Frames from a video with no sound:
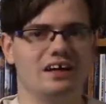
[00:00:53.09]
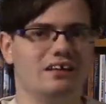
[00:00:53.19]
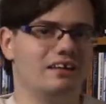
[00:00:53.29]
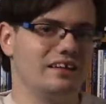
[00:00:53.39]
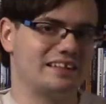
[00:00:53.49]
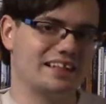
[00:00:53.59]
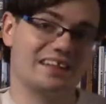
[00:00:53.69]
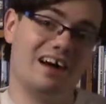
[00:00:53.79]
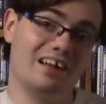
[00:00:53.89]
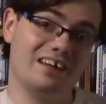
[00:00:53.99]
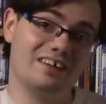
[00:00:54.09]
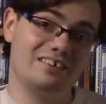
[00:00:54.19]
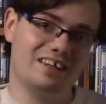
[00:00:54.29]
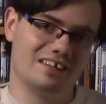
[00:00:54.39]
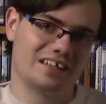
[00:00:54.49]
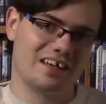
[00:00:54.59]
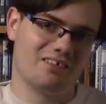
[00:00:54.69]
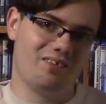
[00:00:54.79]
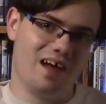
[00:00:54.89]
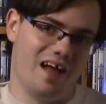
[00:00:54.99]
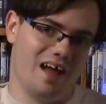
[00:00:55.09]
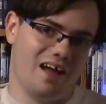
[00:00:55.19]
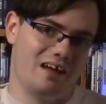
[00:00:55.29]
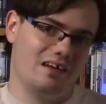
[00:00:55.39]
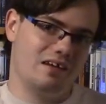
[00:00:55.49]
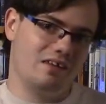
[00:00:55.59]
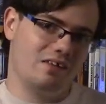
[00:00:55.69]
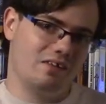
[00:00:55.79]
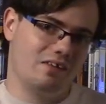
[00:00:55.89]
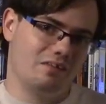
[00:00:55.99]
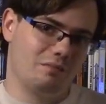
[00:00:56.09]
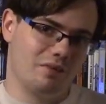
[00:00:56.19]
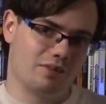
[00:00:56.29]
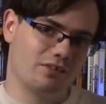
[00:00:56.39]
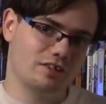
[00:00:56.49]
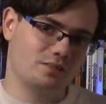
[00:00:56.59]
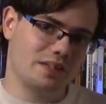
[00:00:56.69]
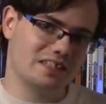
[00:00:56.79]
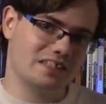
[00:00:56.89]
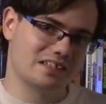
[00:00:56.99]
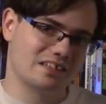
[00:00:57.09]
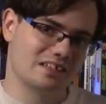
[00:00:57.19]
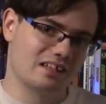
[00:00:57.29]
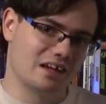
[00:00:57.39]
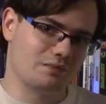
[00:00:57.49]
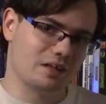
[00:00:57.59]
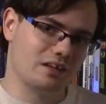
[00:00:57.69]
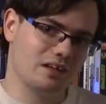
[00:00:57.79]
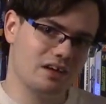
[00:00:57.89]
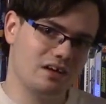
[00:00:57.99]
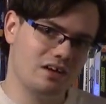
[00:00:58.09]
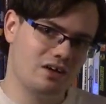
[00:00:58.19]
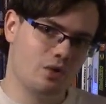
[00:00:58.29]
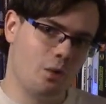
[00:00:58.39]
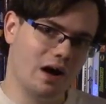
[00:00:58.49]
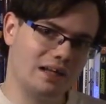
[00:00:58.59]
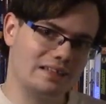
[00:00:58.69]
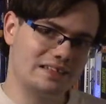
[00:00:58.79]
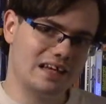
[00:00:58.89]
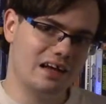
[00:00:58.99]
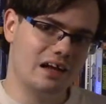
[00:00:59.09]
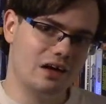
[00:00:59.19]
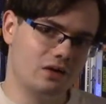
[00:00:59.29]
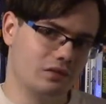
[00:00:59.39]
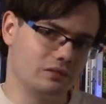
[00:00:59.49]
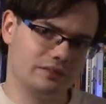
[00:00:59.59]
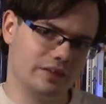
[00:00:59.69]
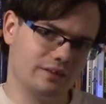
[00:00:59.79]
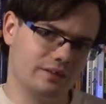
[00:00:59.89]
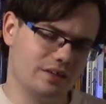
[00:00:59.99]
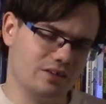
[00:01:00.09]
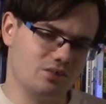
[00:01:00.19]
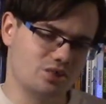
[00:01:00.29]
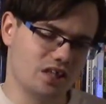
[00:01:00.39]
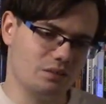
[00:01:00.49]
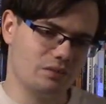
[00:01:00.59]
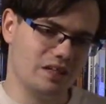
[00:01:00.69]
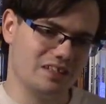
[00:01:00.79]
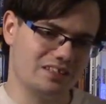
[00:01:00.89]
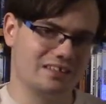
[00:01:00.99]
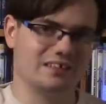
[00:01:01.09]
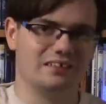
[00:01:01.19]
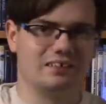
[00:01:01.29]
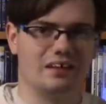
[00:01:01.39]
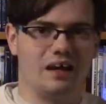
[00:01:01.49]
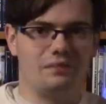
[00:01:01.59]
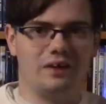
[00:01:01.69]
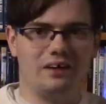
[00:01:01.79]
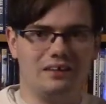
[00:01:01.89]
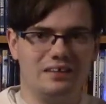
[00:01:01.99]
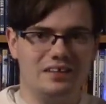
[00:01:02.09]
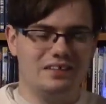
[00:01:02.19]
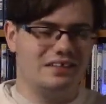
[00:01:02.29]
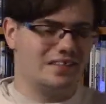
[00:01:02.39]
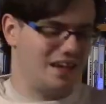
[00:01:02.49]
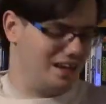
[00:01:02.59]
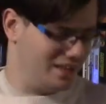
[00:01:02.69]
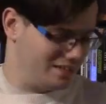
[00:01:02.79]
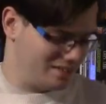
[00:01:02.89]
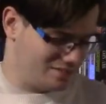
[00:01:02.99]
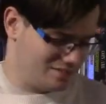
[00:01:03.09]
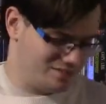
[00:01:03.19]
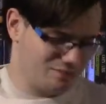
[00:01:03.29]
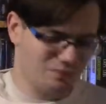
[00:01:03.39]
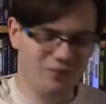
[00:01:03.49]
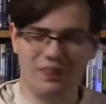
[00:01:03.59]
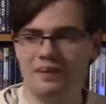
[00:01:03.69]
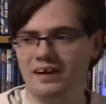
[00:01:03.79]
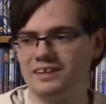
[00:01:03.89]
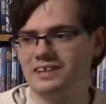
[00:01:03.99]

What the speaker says: Let's get the holiday greetings out of the way. Merry Christmas, Happy Hanukkah, Kwanzaa, whatever holiday you celebrate, happy holidays and whatnot.